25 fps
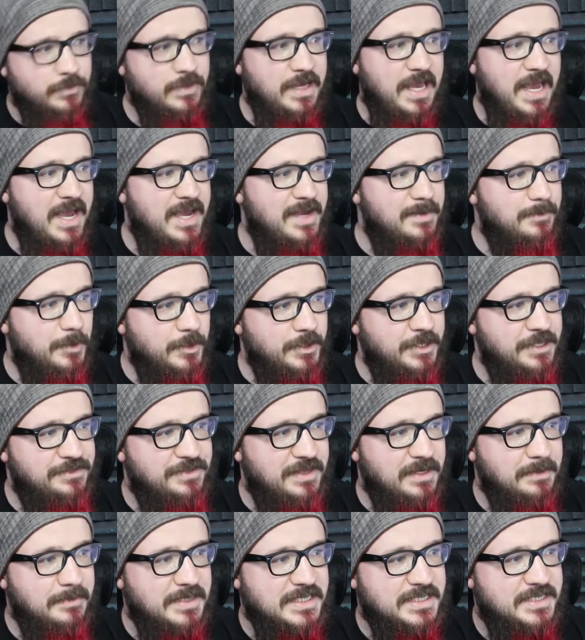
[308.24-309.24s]
Cute game, only
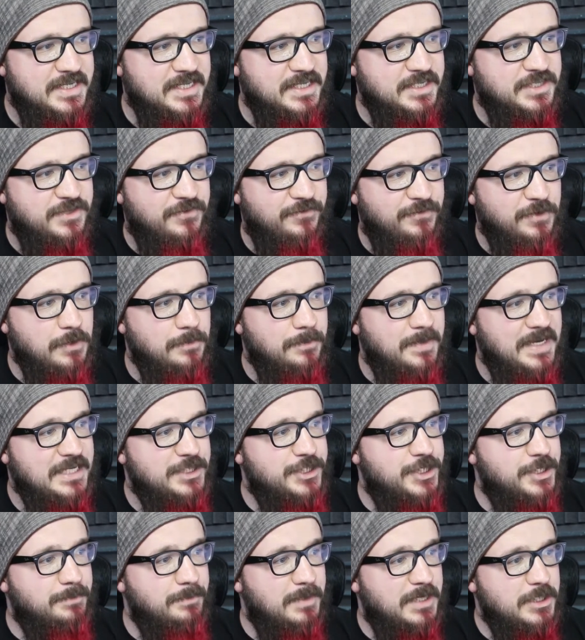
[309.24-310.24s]
thing missing is a few
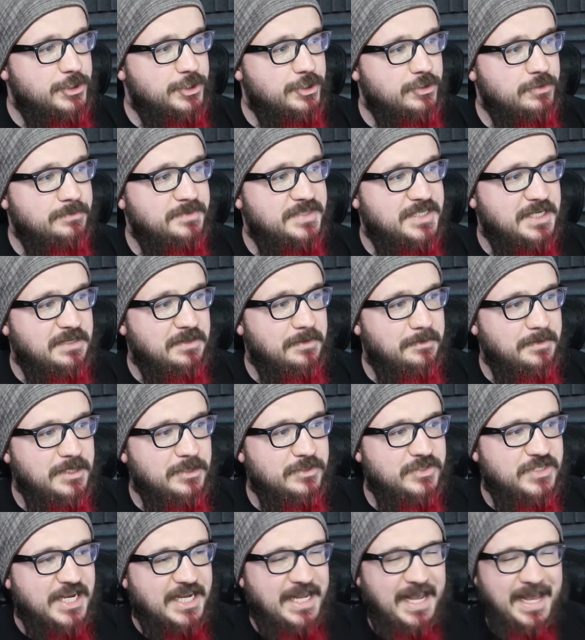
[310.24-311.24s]
magic mushrooms and the
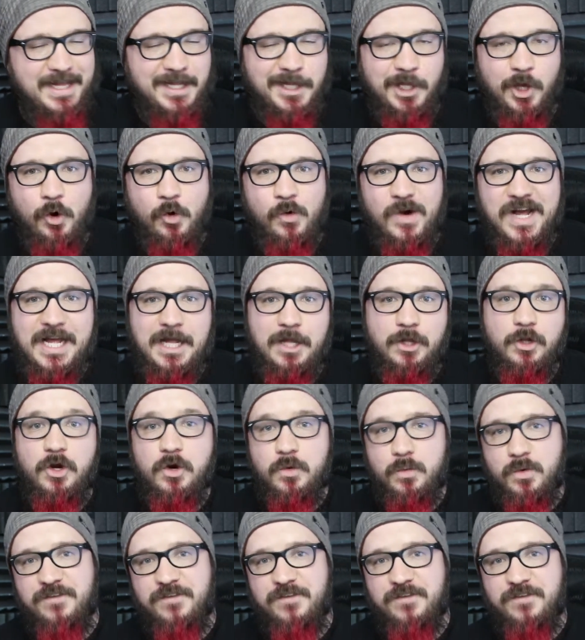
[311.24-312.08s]
music, lol.